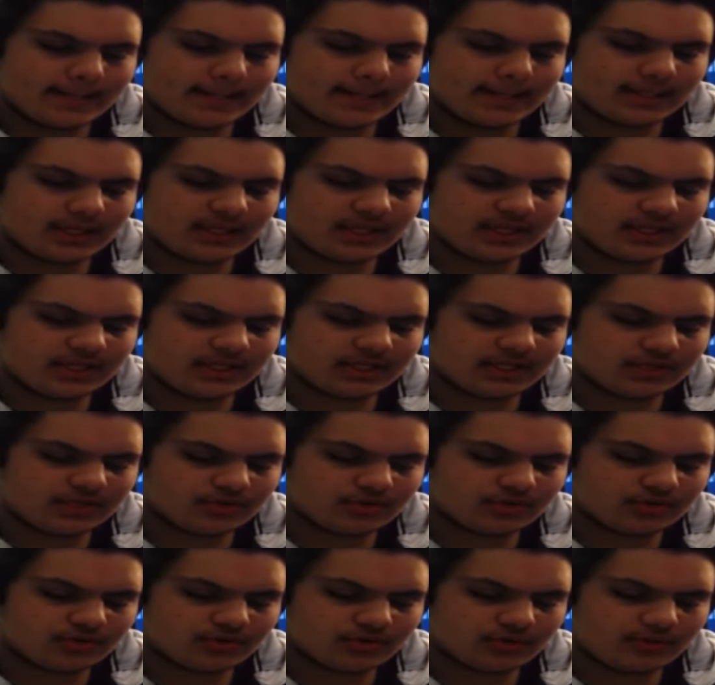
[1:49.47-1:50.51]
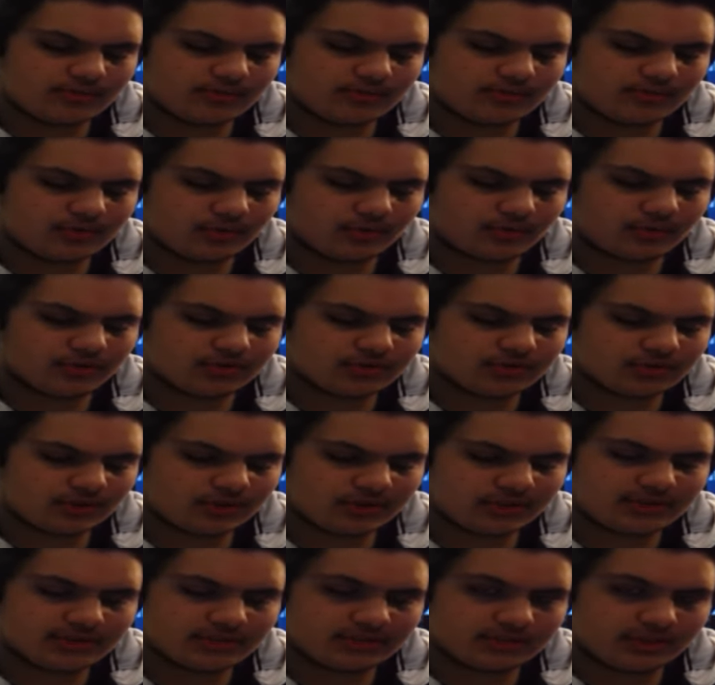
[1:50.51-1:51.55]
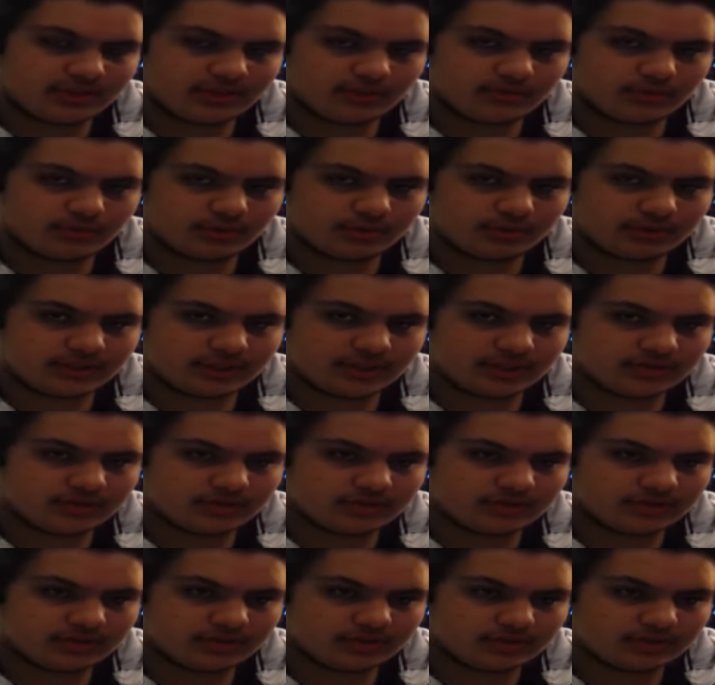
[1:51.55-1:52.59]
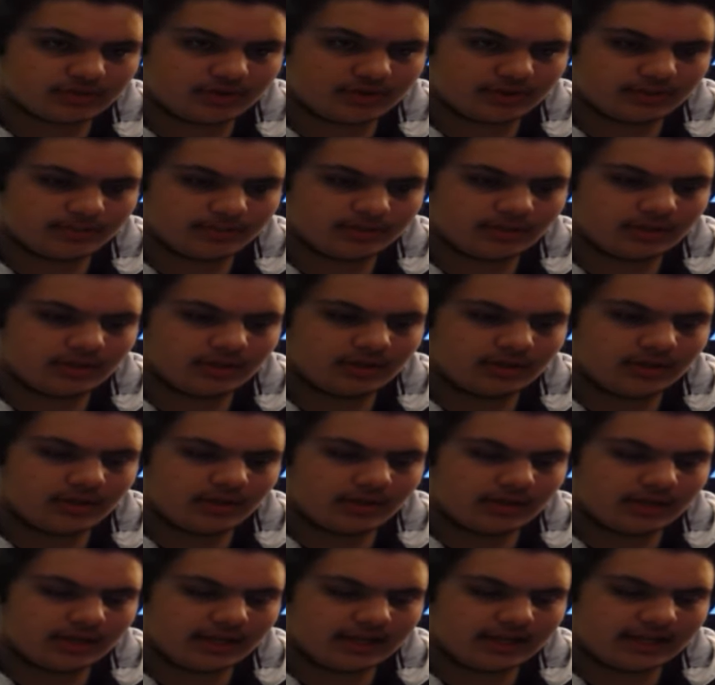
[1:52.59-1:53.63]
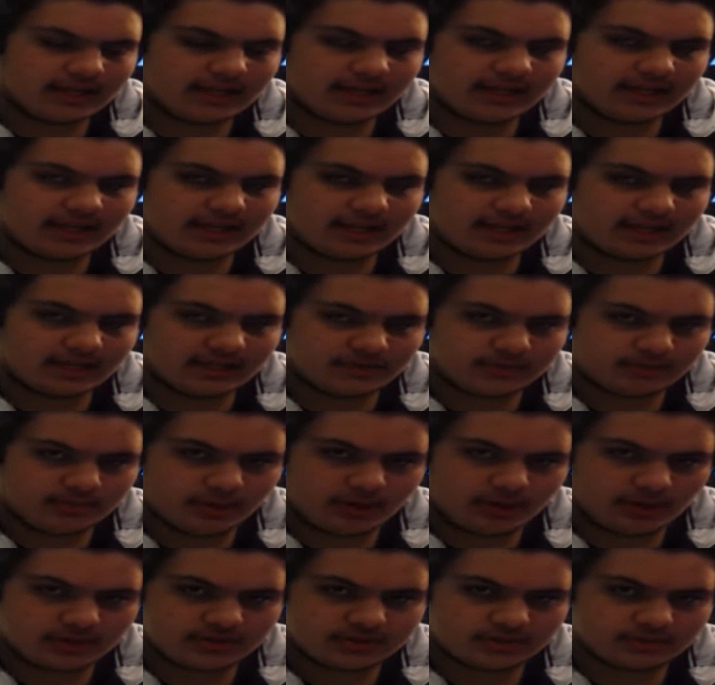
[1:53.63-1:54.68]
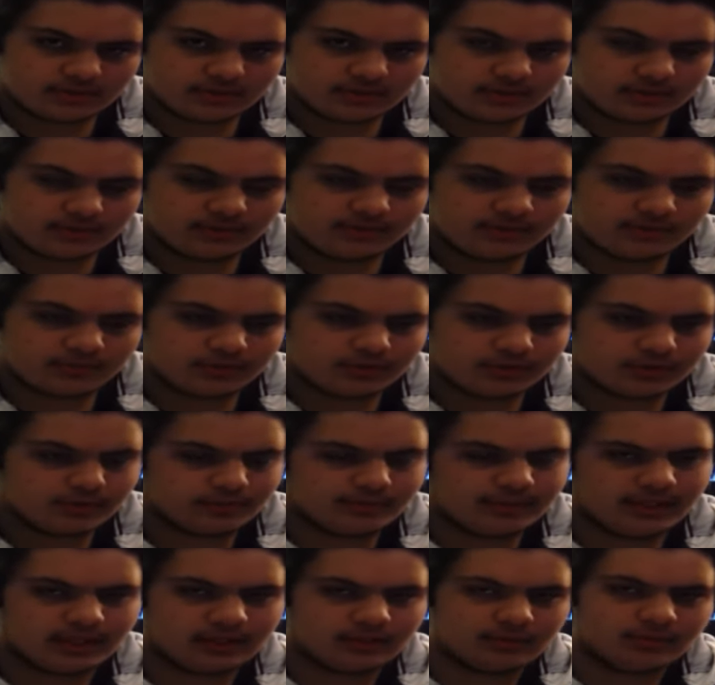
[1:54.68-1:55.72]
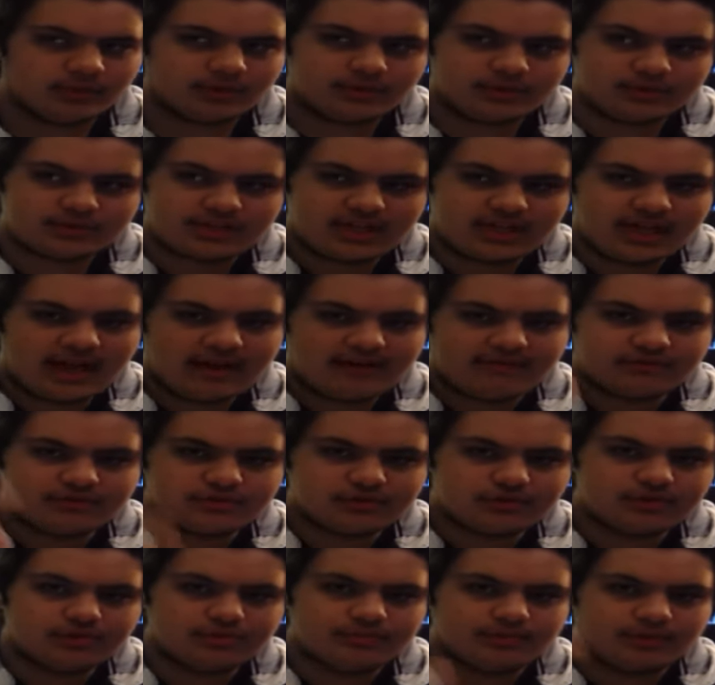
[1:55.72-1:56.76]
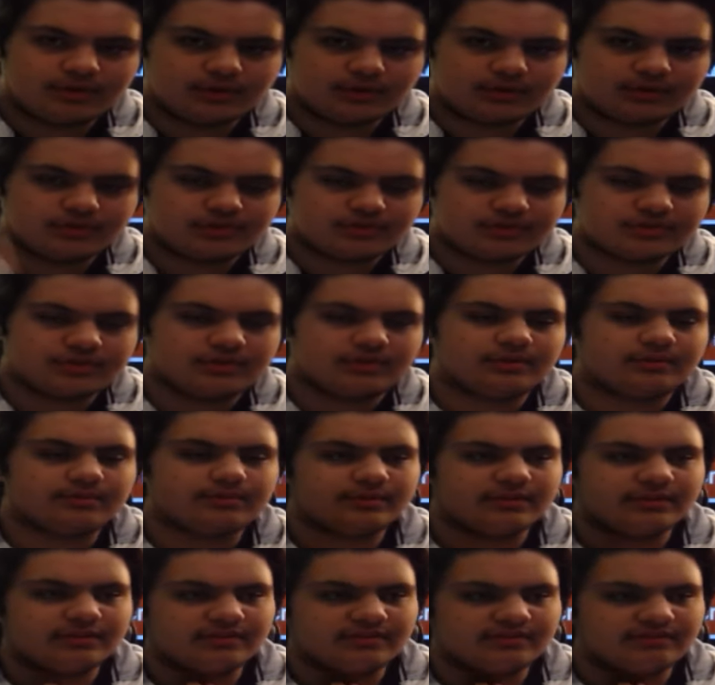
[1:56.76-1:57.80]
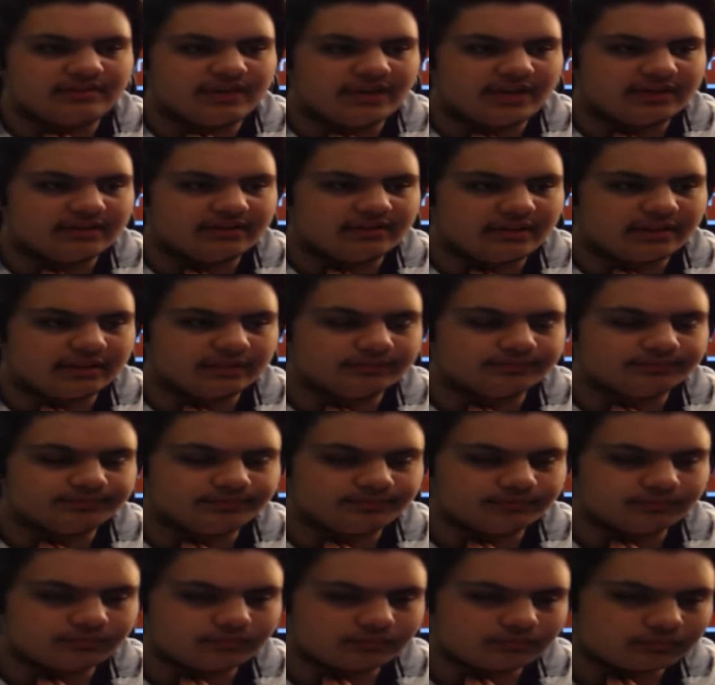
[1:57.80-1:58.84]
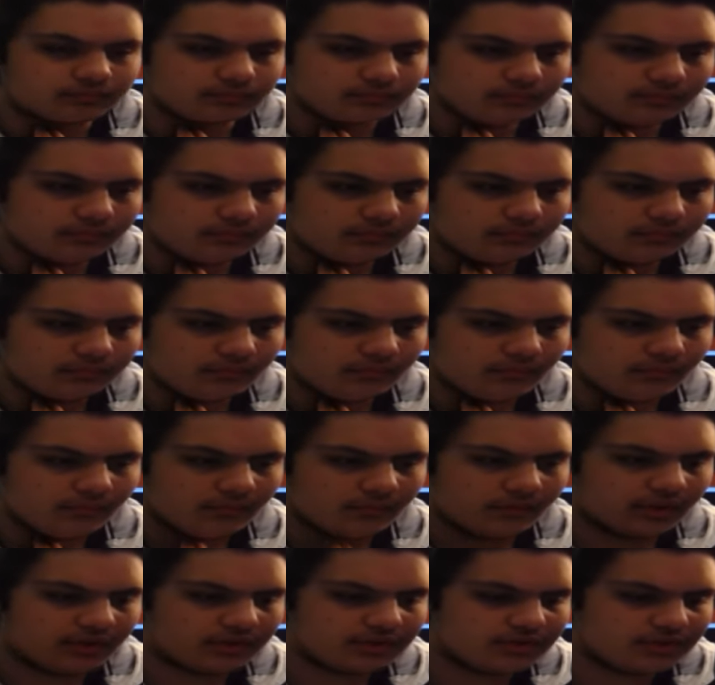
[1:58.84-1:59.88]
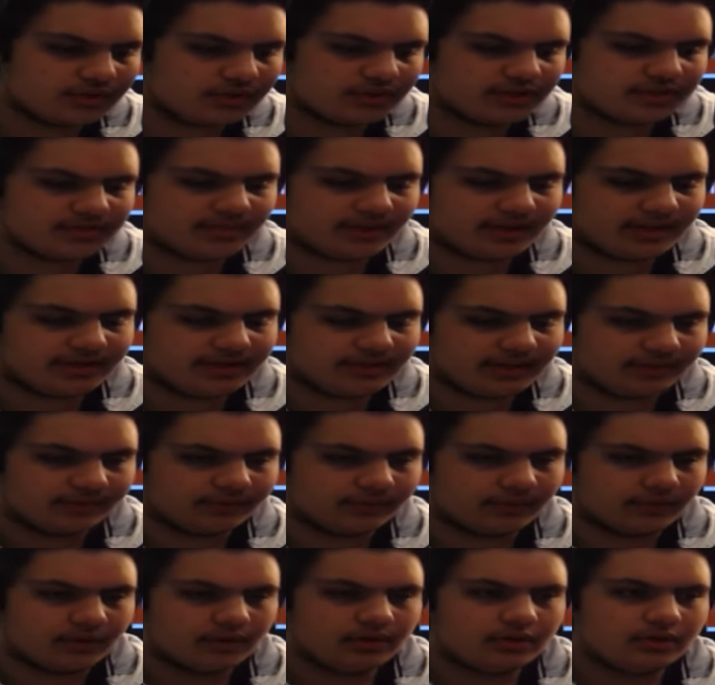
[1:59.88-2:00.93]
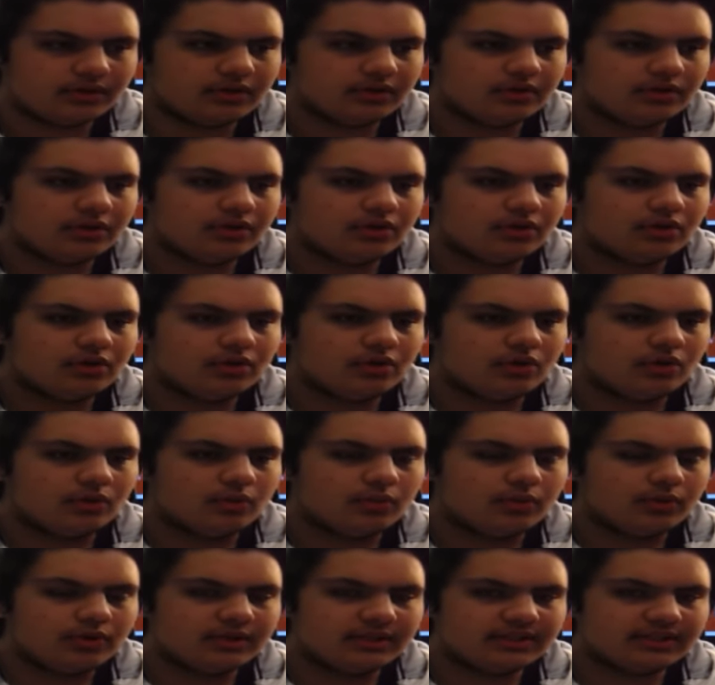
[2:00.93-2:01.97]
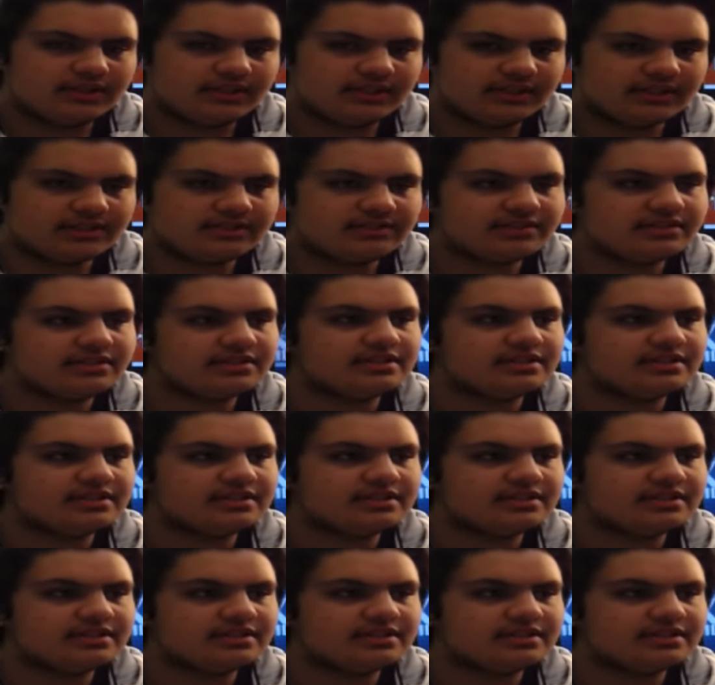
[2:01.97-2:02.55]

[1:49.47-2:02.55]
Is Clinton more dangerous than Trump? It's possible. So it'd be like one of those half-true markers on the PolitiFact thing. So here's my thing. Would Clinton